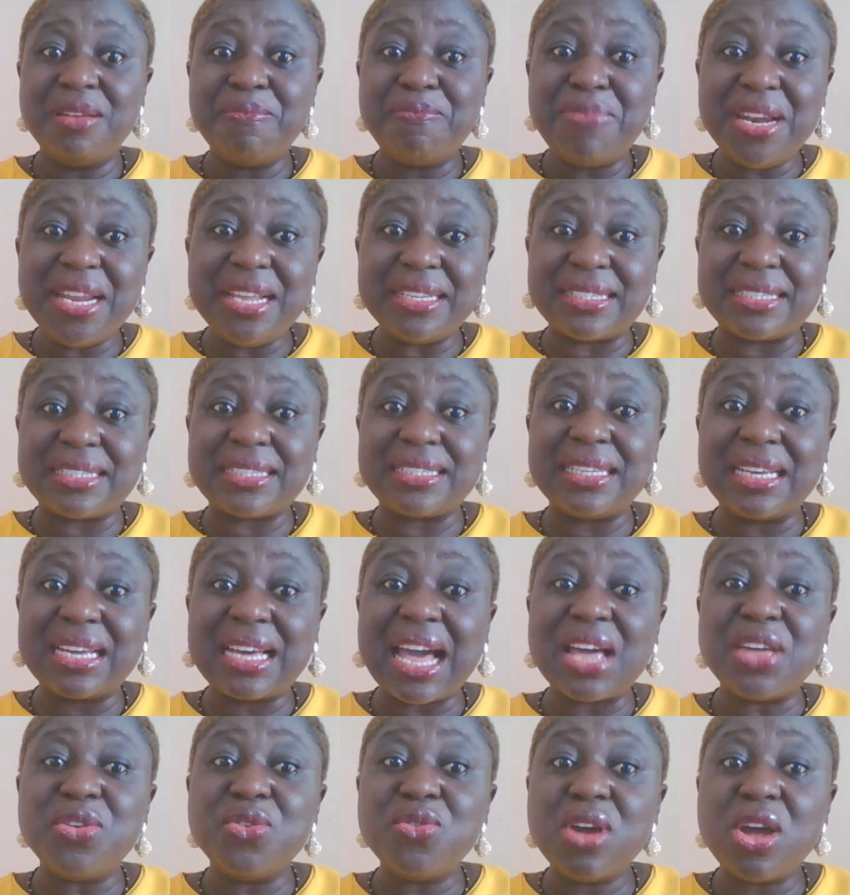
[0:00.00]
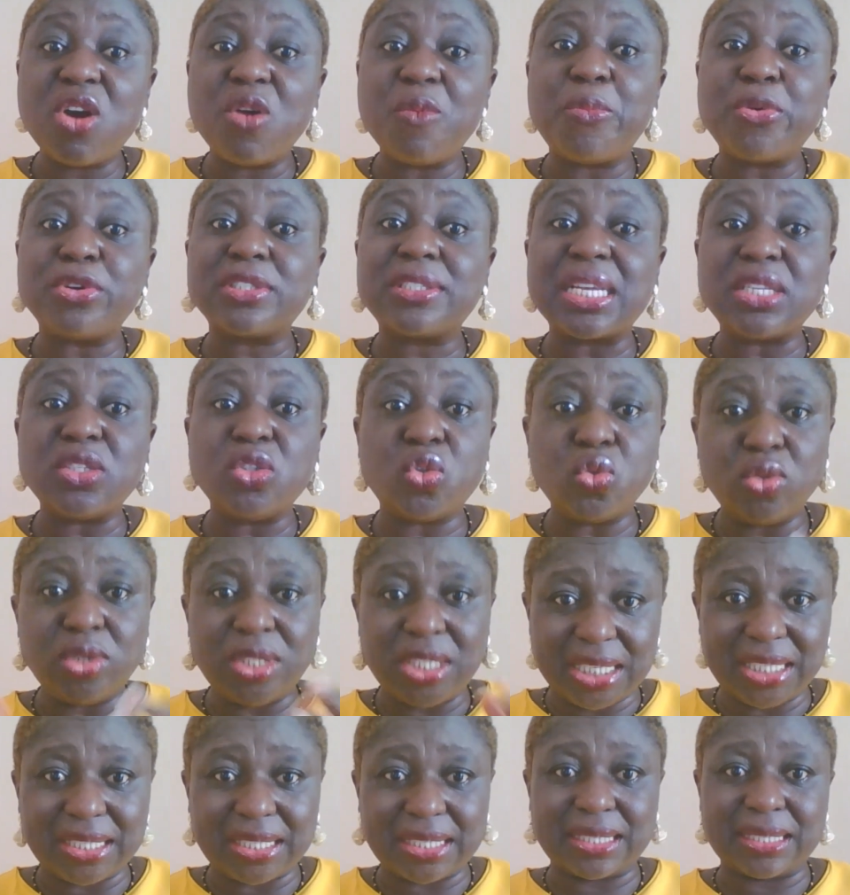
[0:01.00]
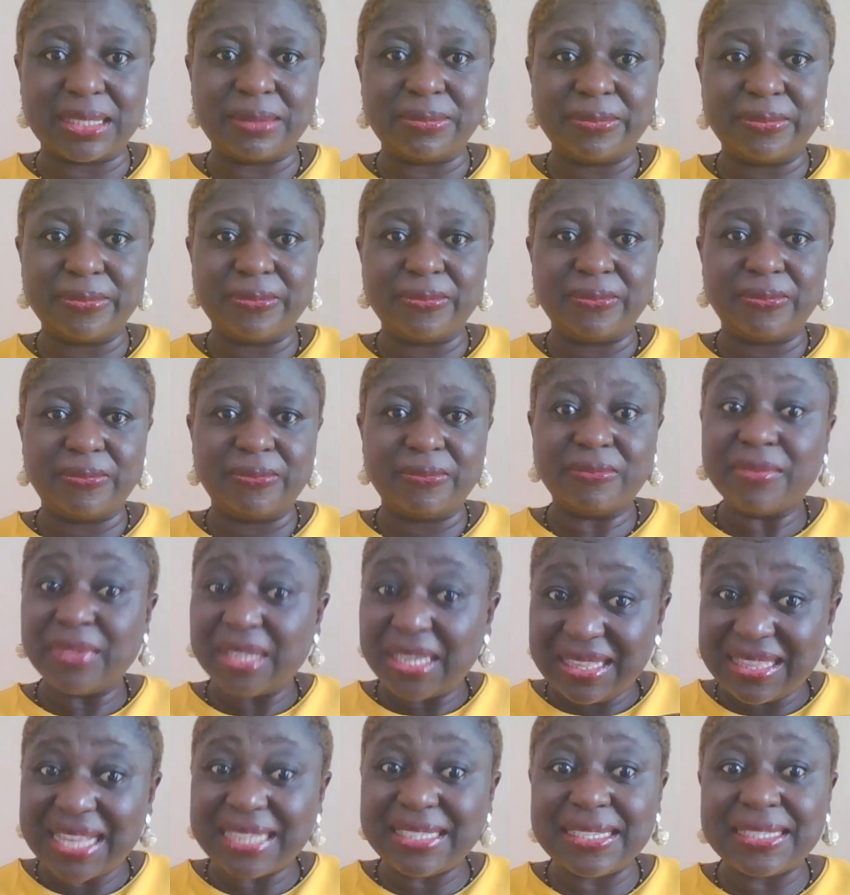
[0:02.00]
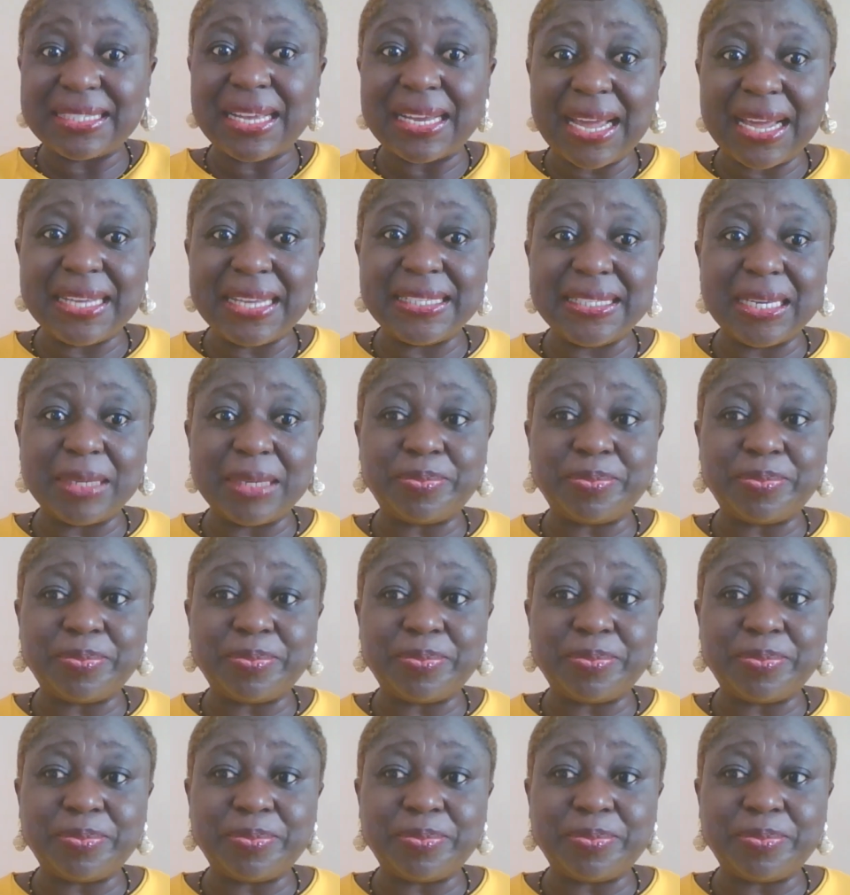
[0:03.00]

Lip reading: please, can you help us and do this? That is an idea.